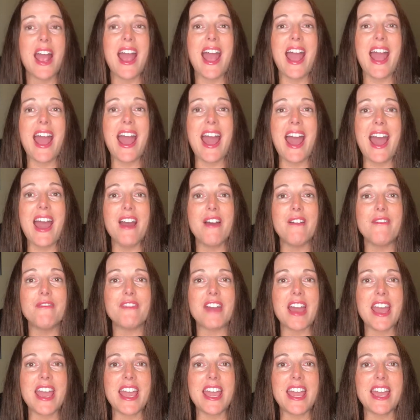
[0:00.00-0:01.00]
have
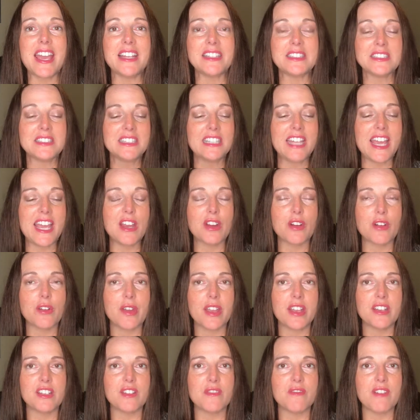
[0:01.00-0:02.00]
a
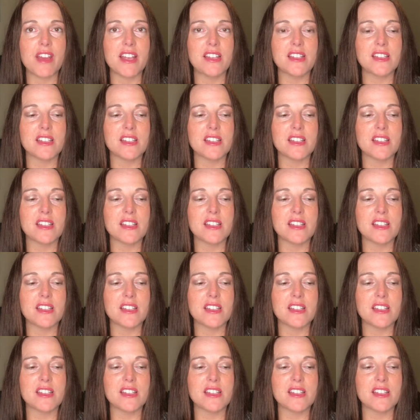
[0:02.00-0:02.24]
layering device,